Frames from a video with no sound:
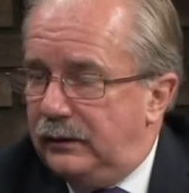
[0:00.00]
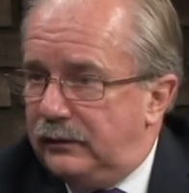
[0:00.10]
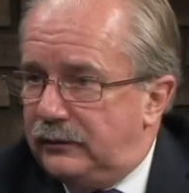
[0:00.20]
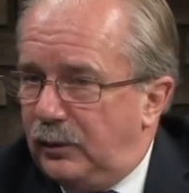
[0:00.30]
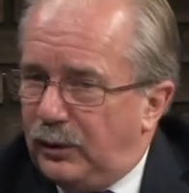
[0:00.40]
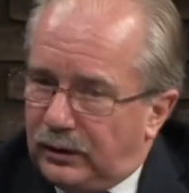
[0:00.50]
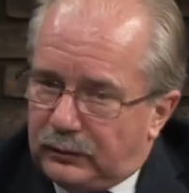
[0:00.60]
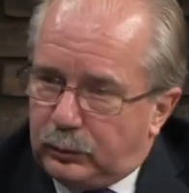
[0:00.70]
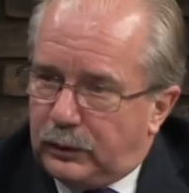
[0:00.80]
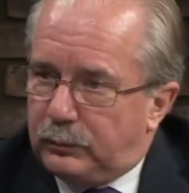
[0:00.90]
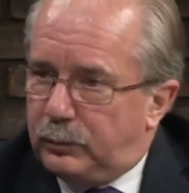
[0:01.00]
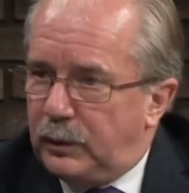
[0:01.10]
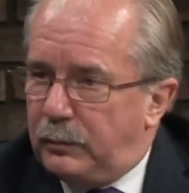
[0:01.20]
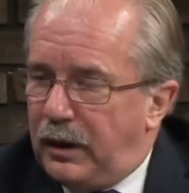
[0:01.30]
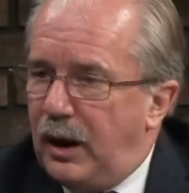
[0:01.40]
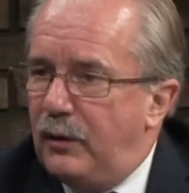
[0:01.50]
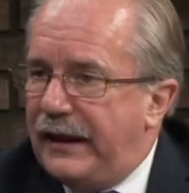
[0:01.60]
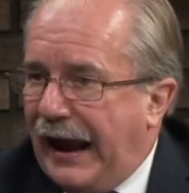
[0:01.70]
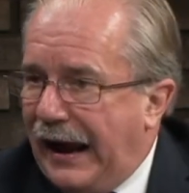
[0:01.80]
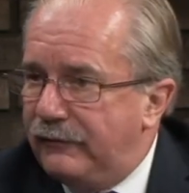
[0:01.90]
So we're, we're, we're below
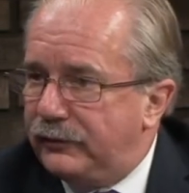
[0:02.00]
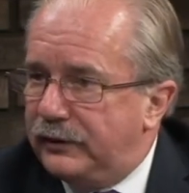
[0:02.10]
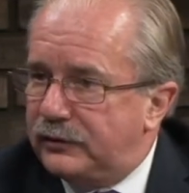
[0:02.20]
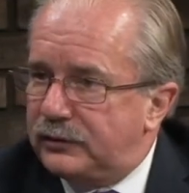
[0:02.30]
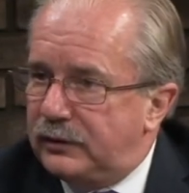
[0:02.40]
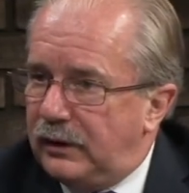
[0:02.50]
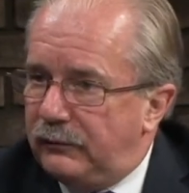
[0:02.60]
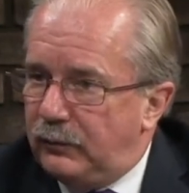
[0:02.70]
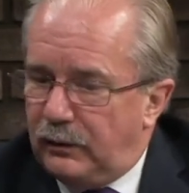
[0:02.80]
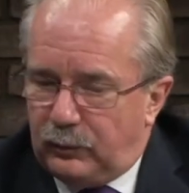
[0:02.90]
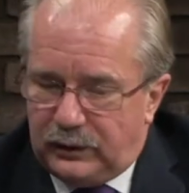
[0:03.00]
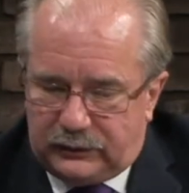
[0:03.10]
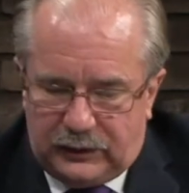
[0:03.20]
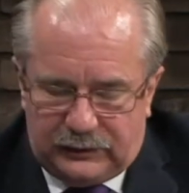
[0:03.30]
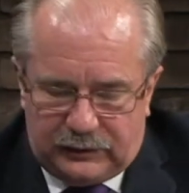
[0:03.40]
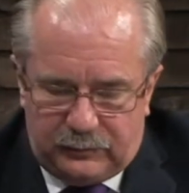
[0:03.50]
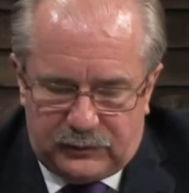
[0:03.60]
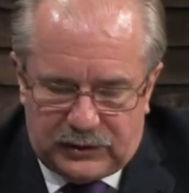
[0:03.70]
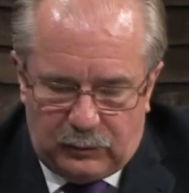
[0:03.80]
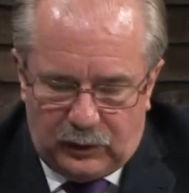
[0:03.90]
the average mm -hmm. of, of what uh, some,
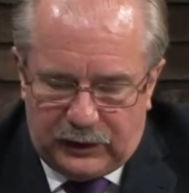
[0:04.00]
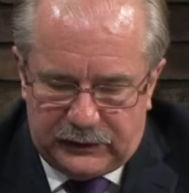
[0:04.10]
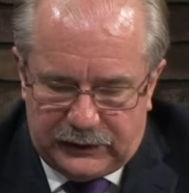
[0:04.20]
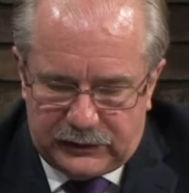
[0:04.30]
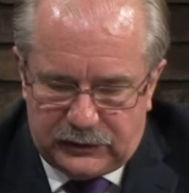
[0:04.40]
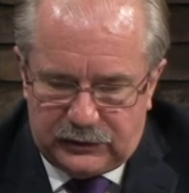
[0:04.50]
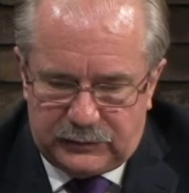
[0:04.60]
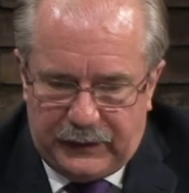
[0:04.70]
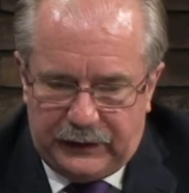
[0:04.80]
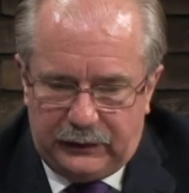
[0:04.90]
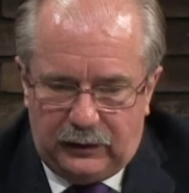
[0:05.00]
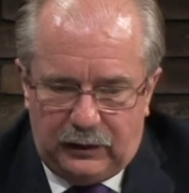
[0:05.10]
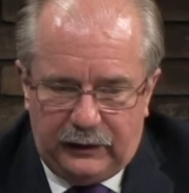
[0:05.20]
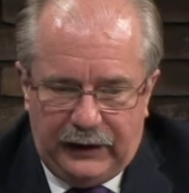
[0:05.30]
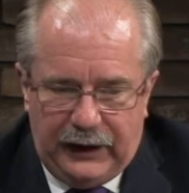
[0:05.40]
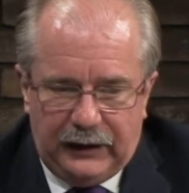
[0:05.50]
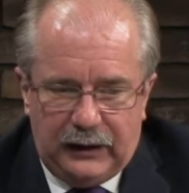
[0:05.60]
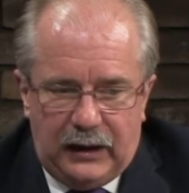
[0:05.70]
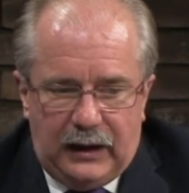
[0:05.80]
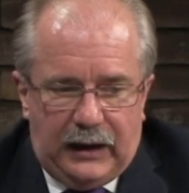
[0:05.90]
some organizations spend on that.
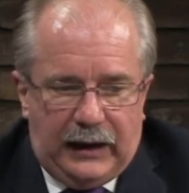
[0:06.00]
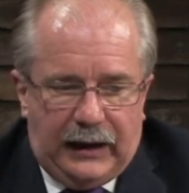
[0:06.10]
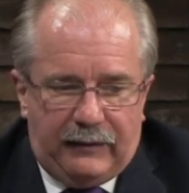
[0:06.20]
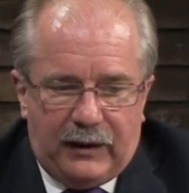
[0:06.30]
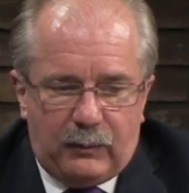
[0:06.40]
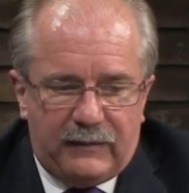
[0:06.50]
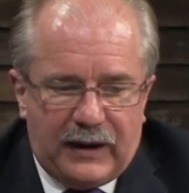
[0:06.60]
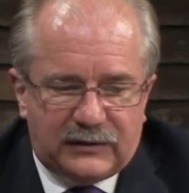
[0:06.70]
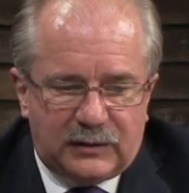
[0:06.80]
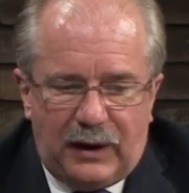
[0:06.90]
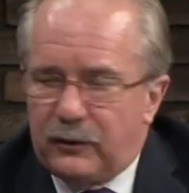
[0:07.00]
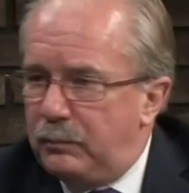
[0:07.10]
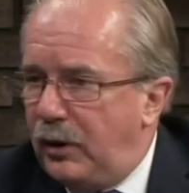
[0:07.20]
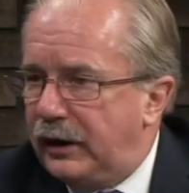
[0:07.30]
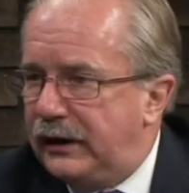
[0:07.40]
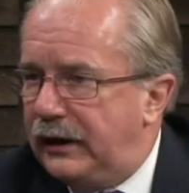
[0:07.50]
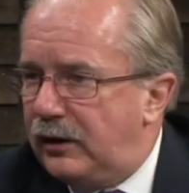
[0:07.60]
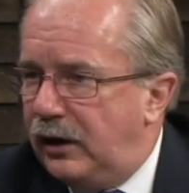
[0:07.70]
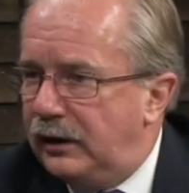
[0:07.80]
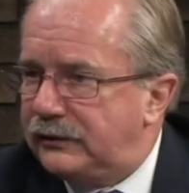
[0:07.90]
And then we've got some other marketing
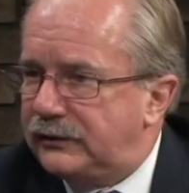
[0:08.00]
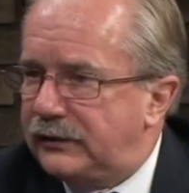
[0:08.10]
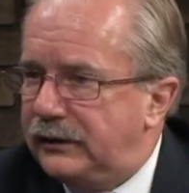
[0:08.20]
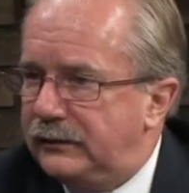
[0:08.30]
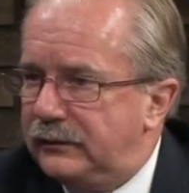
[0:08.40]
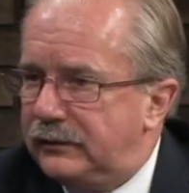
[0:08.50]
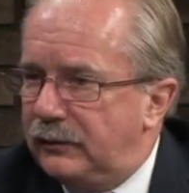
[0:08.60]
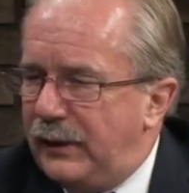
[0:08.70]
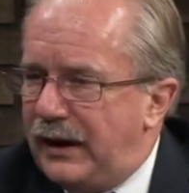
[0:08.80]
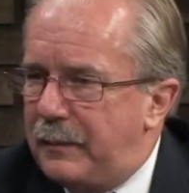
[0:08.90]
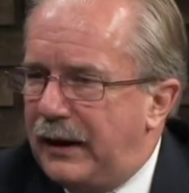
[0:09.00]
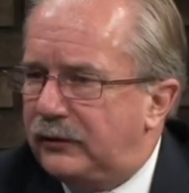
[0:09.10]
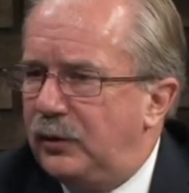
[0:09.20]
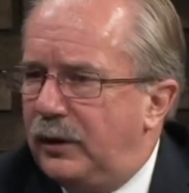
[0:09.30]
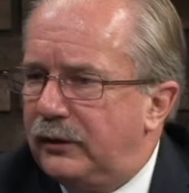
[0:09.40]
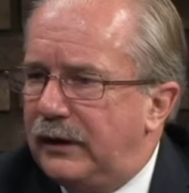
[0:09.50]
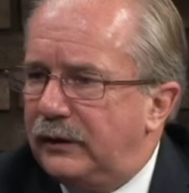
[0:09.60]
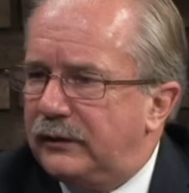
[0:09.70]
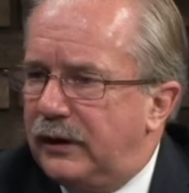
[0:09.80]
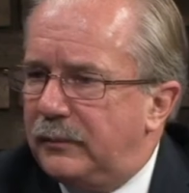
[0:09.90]
costs, and so we had about a
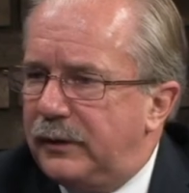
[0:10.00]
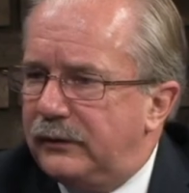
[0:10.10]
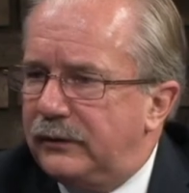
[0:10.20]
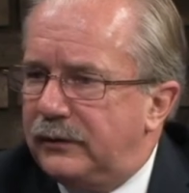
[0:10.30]
$200,000 budget